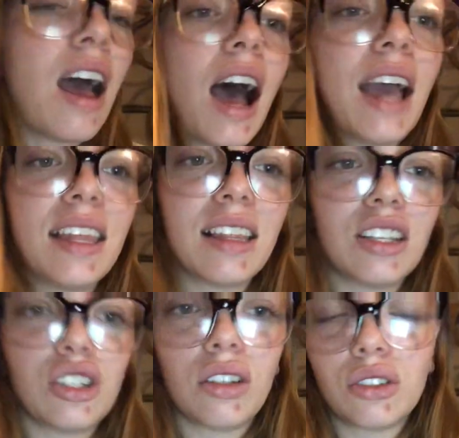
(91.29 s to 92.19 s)
I think
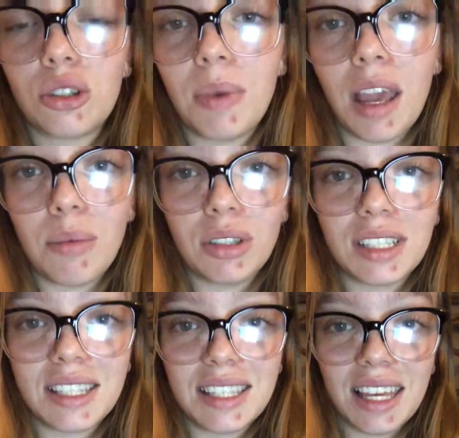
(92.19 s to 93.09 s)
the children should be able to
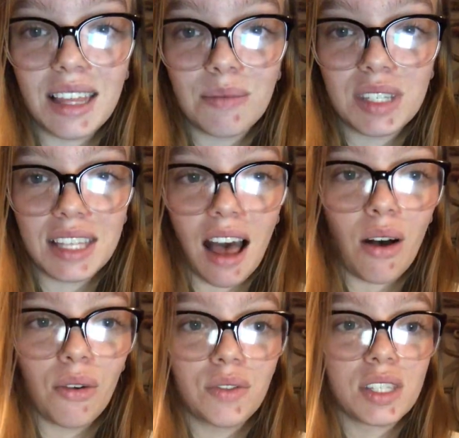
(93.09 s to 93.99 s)
see
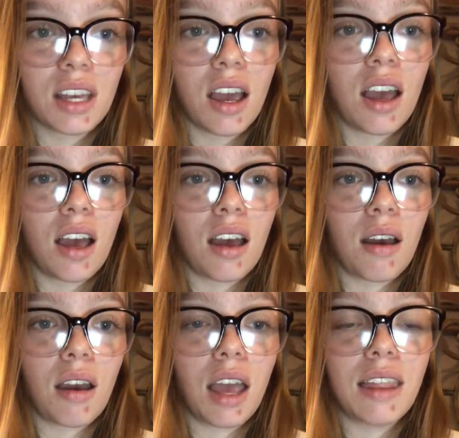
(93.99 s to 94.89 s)
themselves
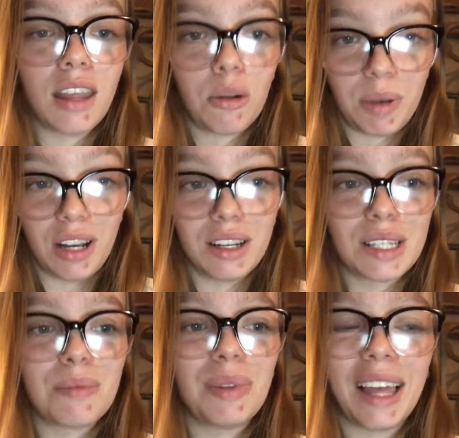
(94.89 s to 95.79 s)
and their peers
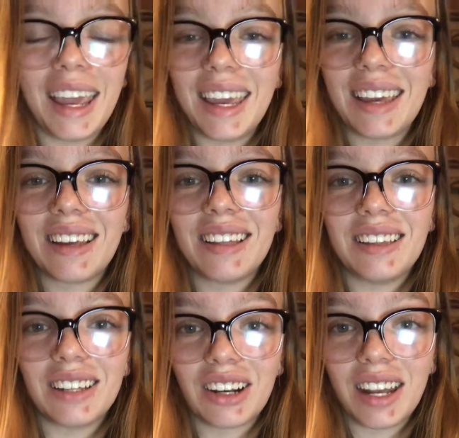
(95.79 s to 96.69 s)
playing,
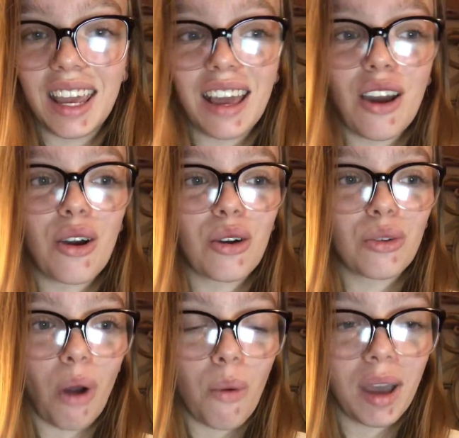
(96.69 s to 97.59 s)
learning,
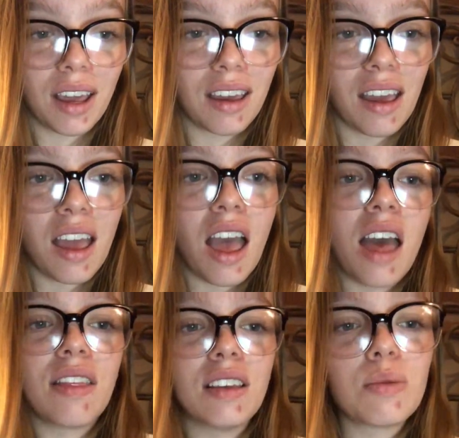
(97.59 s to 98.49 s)
growing.
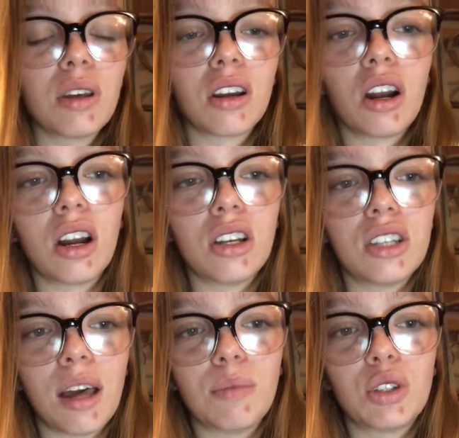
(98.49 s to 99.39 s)
This will encourage
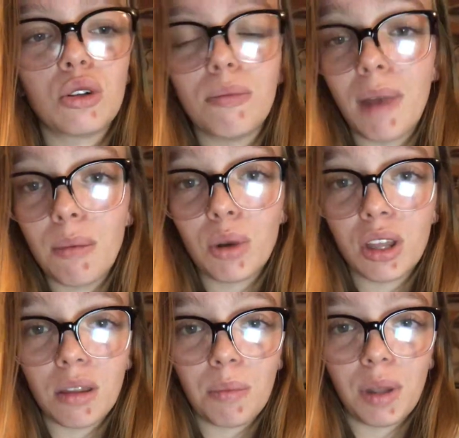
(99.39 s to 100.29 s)
them to remember
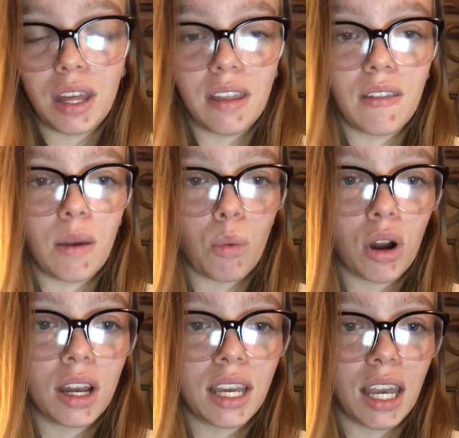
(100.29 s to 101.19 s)
the play that they were
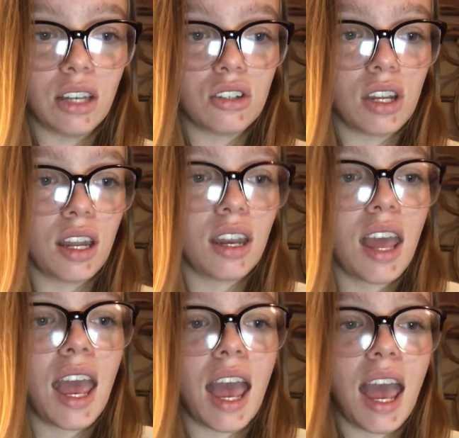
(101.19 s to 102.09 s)
engaged in
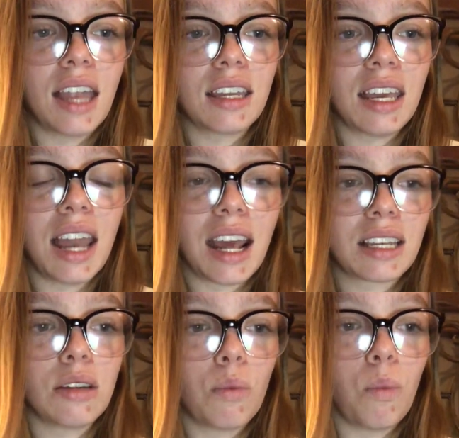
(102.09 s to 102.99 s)
and connect
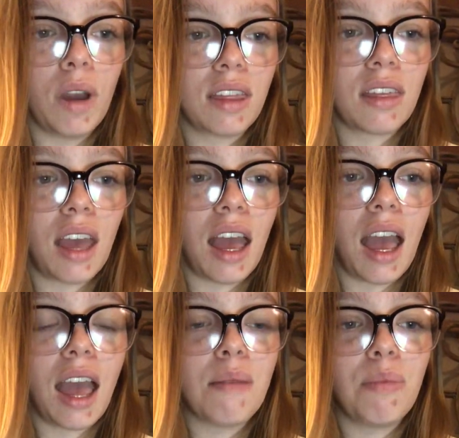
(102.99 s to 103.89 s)
with
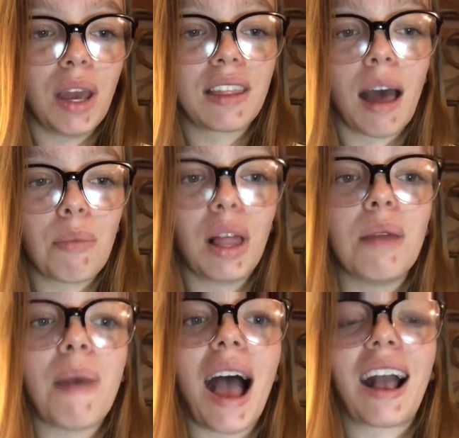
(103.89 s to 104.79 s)
and pick that play
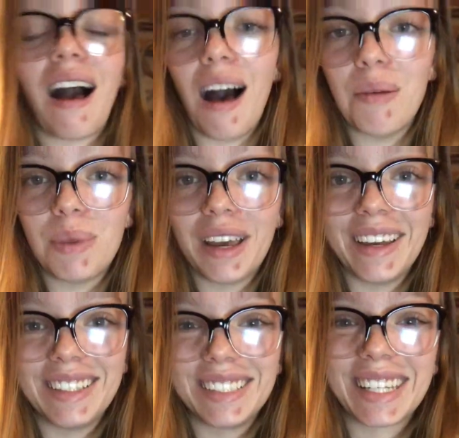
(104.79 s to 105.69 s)
back up
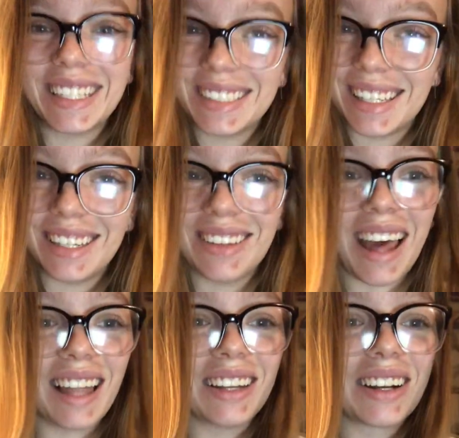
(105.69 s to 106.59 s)
to continue
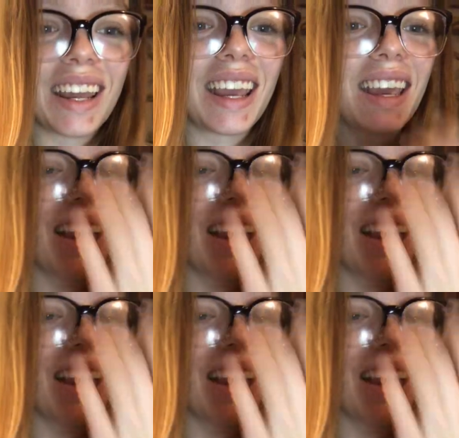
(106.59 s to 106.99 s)
that learning.